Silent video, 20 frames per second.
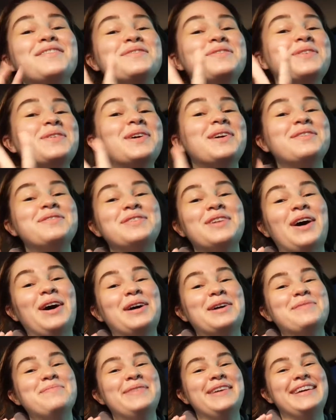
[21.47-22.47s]
4 of
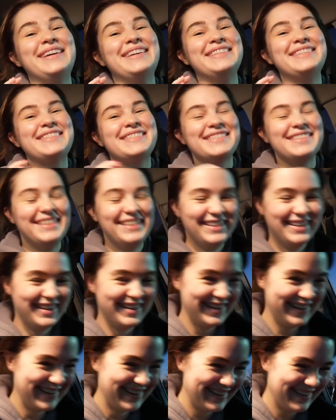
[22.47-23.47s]
Vlogmas.